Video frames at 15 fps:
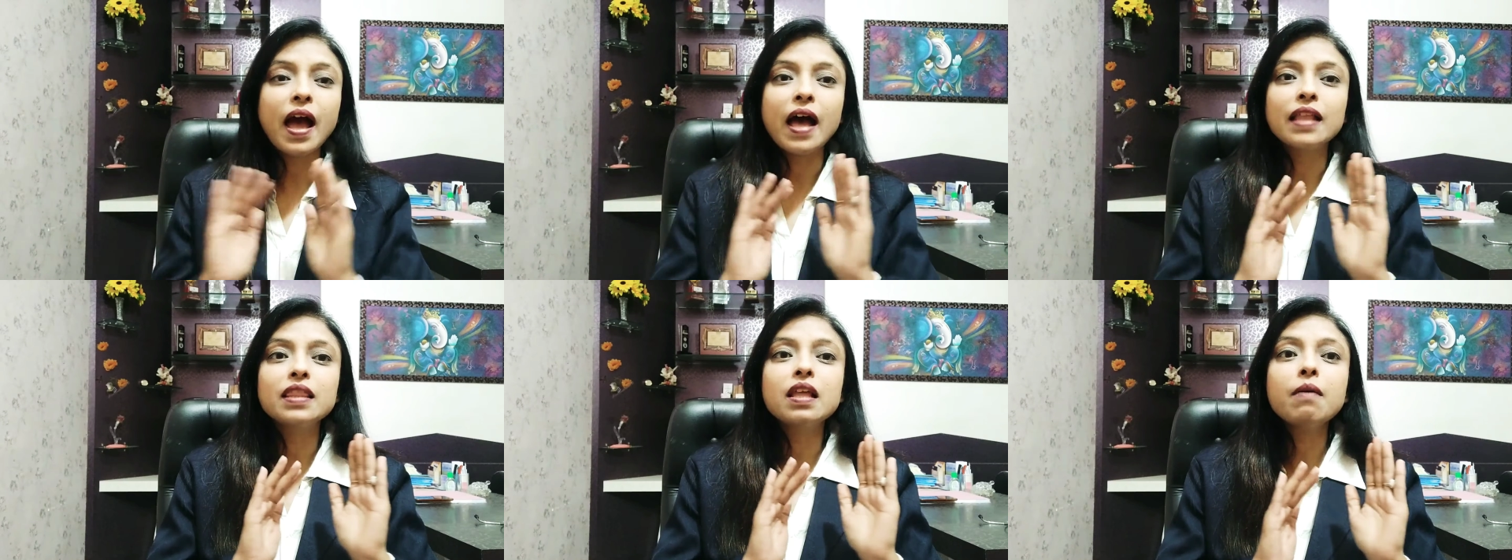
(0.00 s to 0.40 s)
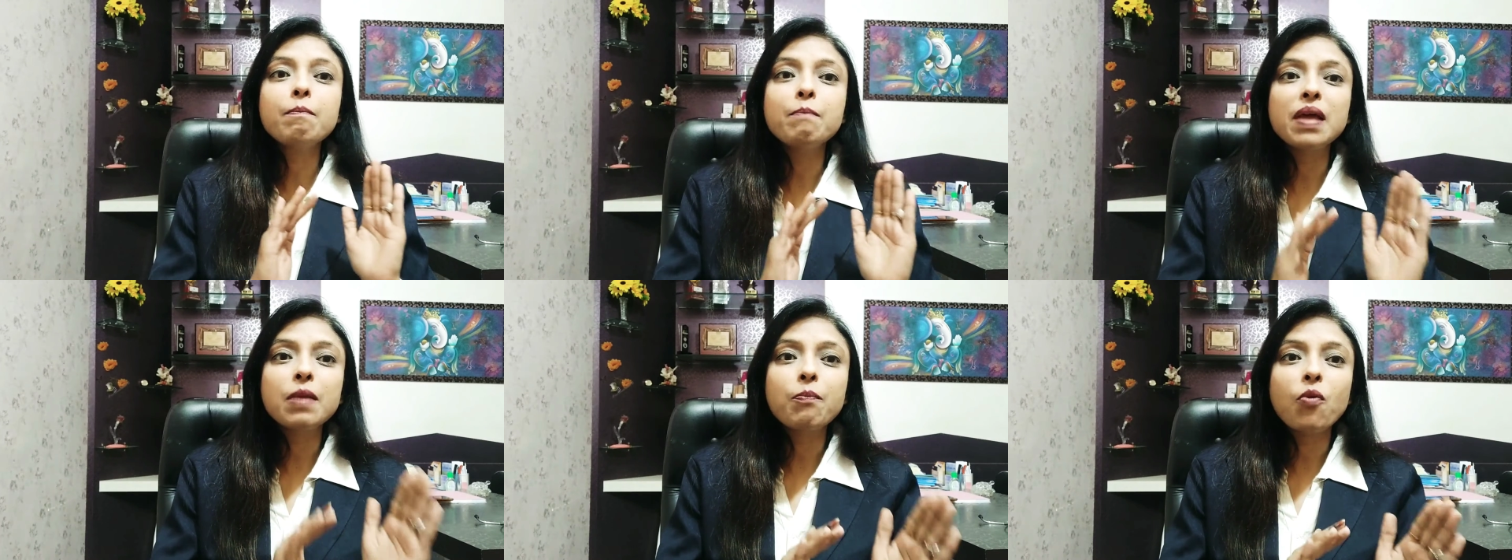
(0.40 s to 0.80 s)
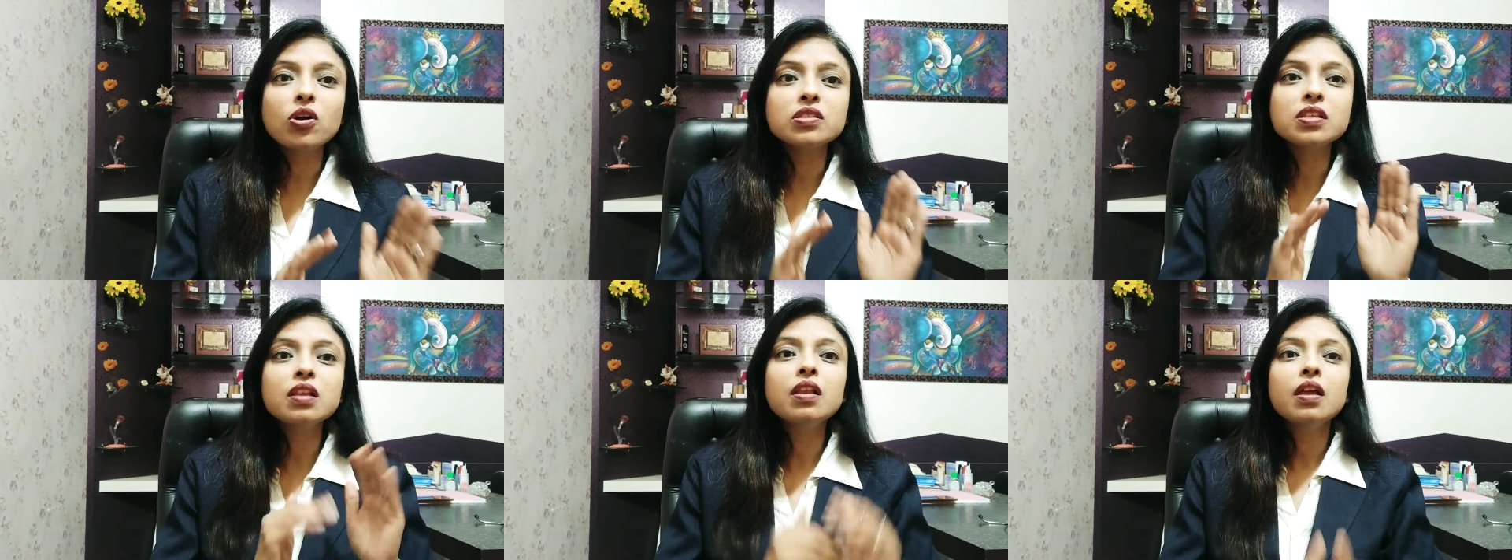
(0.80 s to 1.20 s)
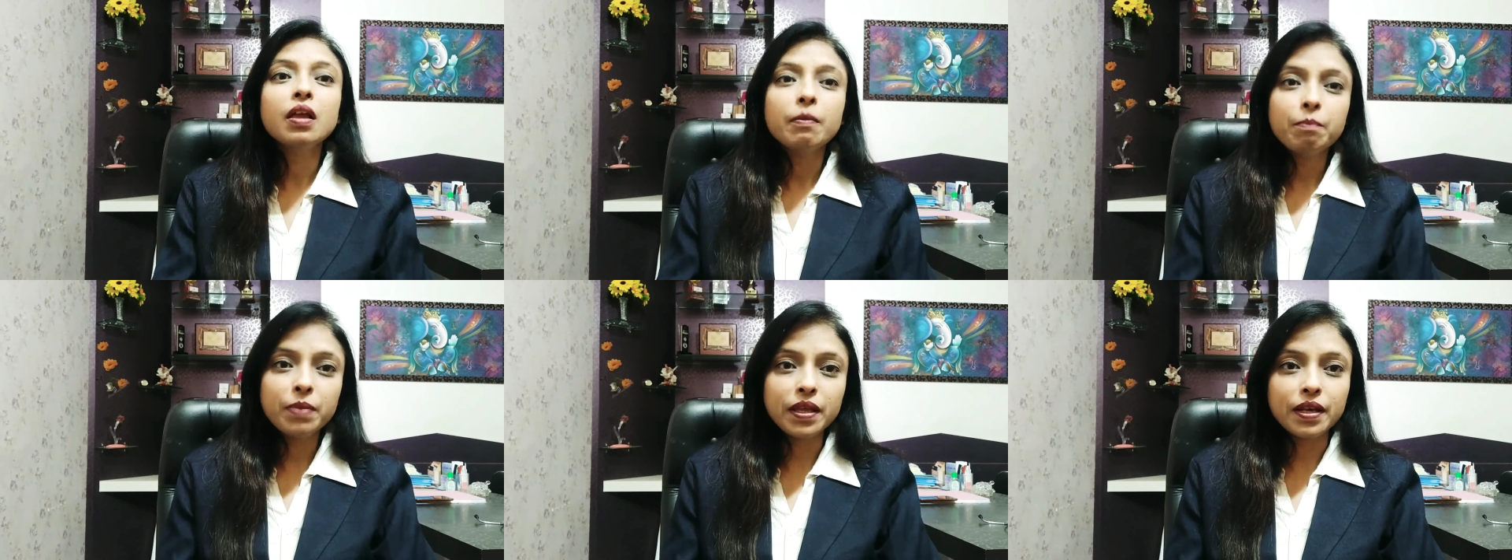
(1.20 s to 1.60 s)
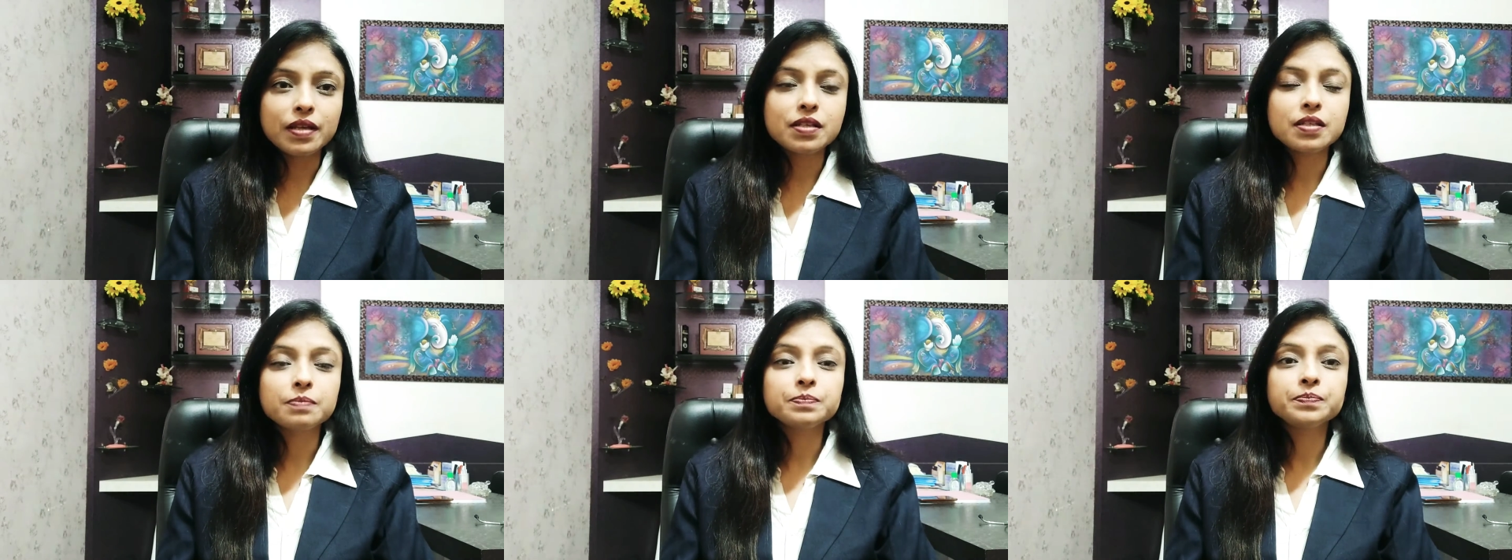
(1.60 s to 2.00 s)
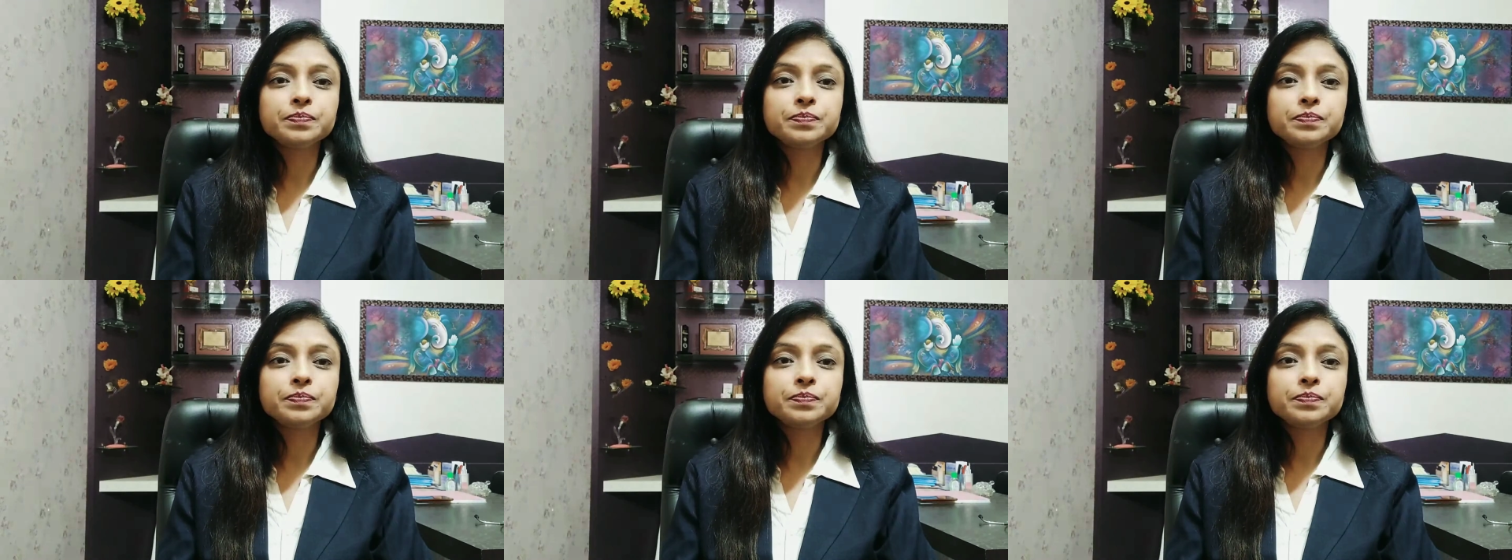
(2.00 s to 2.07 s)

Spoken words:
and the menopausal period.